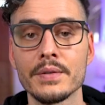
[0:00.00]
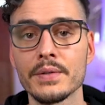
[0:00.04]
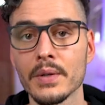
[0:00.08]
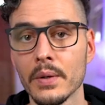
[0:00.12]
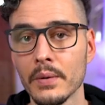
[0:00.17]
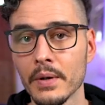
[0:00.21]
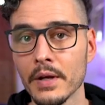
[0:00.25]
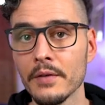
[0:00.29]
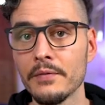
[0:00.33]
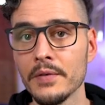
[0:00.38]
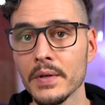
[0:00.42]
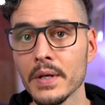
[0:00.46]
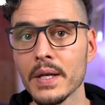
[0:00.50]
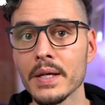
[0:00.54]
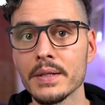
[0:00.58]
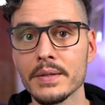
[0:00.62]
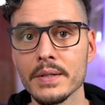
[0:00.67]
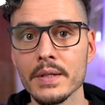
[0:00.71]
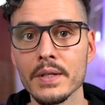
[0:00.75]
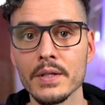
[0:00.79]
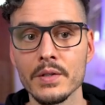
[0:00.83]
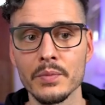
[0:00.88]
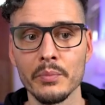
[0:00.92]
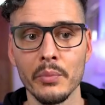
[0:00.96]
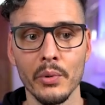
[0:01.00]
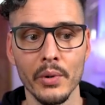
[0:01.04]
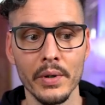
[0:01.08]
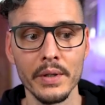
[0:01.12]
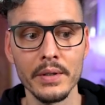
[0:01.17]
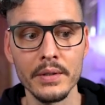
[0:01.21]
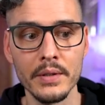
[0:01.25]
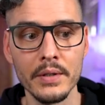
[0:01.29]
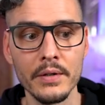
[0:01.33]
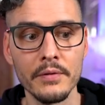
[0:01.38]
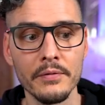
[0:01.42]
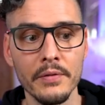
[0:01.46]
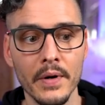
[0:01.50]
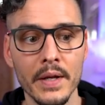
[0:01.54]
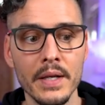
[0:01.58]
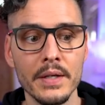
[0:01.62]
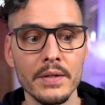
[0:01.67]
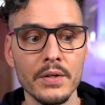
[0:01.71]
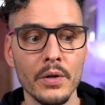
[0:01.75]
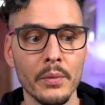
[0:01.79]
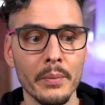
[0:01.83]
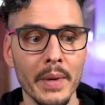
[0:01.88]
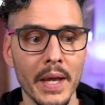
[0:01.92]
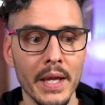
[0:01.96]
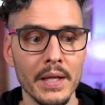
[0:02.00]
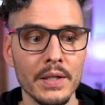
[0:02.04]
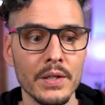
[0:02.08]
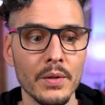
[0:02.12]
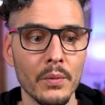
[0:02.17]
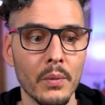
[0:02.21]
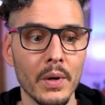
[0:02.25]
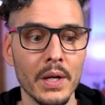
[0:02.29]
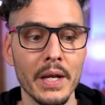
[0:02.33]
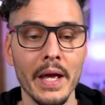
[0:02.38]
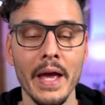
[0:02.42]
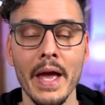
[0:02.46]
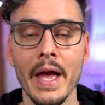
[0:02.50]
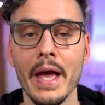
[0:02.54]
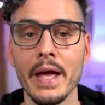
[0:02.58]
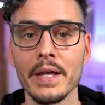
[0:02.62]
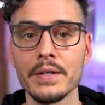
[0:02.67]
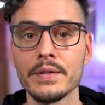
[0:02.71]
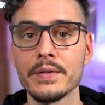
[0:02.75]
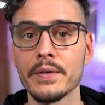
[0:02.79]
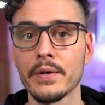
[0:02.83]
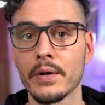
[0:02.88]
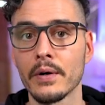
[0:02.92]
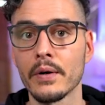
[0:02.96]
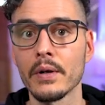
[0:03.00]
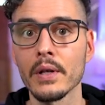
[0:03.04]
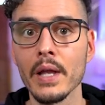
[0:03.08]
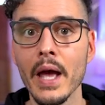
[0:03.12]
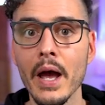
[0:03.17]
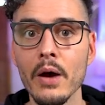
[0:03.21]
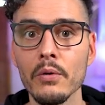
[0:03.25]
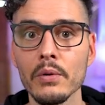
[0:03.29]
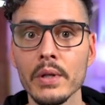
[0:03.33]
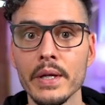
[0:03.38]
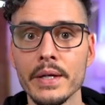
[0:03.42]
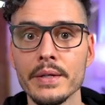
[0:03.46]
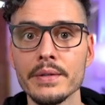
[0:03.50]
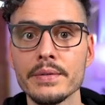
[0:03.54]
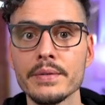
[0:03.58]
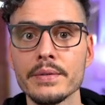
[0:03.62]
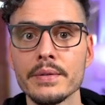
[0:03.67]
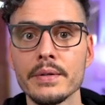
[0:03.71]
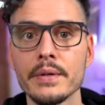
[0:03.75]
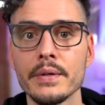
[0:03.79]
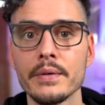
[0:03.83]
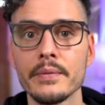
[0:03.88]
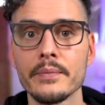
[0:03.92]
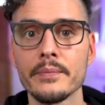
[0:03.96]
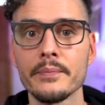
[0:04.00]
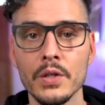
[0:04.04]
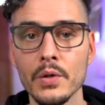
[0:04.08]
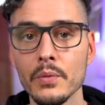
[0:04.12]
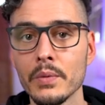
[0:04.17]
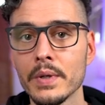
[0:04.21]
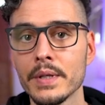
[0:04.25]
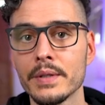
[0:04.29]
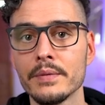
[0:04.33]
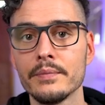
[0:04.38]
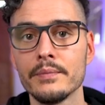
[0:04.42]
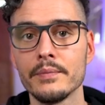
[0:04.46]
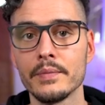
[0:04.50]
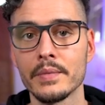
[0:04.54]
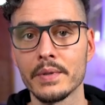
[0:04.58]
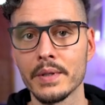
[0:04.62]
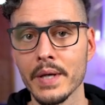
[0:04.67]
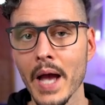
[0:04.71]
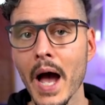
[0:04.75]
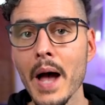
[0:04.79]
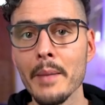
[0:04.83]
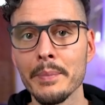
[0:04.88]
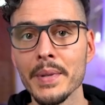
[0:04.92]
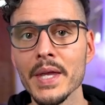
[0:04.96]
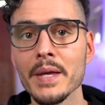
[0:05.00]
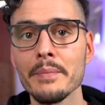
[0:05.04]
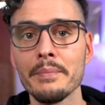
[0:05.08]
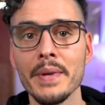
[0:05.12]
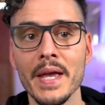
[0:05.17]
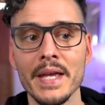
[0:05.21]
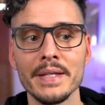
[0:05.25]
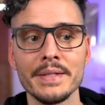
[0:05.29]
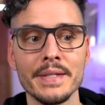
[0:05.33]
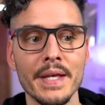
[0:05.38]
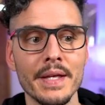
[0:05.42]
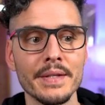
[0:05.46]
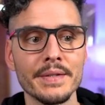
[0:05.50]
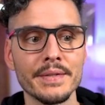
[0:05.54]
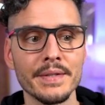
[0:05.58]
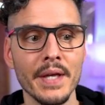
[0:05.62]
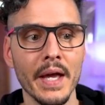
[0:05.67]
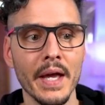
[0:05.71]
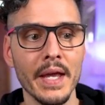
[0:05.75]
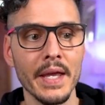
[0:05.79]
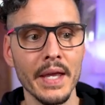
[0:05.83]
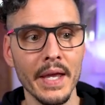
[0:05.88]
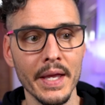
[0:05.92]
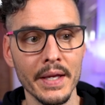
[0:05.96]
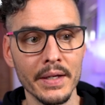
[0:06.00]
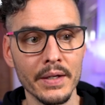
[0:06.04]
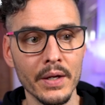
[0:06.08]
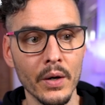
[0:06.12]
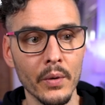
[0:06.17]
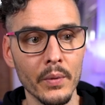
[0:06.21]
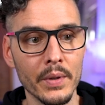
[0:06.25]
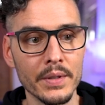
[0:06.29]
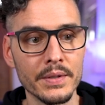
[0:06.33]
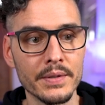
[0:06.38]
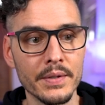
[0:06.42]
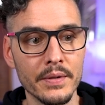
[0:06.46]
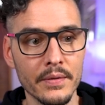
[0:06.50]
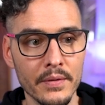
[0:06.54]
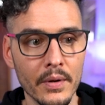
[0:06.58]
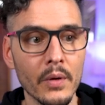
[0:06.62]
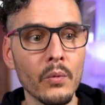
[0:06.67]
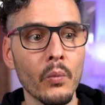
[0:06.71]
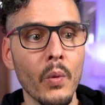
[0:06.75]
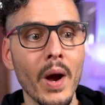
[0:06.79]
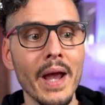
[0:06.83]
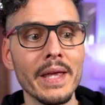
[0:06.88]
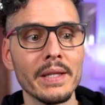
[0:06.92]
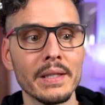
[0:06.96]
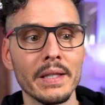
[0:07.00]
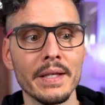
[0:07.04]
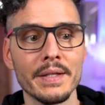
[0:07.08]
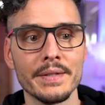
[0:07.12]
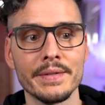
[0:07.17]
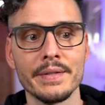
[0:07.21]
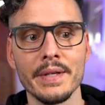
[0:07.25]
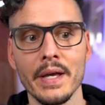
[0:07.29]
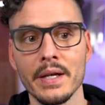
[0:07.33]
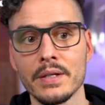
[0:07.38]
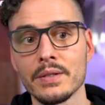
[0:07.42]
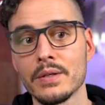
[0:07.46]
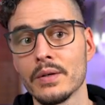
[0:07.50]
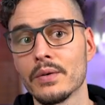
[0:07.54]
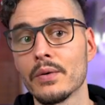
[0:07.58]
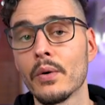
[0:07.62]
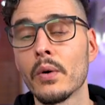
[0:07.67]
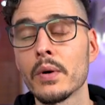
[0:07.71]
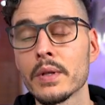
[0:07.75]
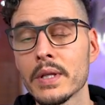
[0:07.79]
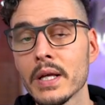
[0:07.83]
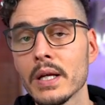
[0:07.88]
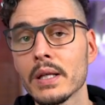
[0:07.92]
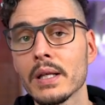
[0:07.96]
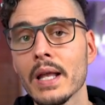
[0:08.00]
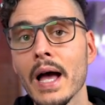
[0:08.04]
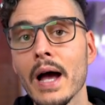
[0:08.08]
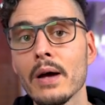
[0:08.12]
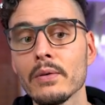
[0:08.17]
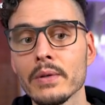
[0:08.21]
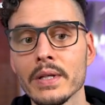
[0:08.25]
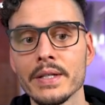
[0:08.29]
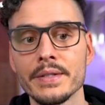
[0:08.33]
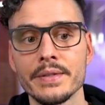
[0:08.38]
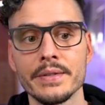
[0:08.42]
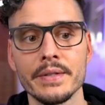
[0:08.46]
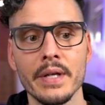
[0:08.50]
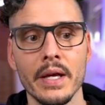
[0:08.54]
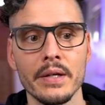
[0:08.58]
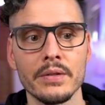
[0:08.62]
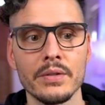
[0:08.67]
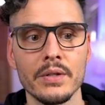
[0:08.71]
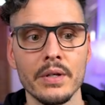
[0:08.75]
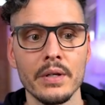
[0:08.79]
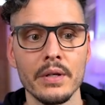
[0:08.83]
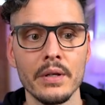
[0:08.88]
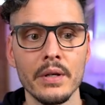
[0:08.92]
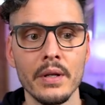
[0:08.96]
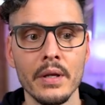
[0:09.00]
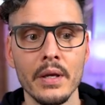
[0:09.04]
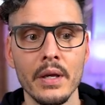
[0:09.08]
And so if you get to this point, you find a domain you want to add to your allow list, you would copy and paste that site and go into the whitelist section or the allow list section.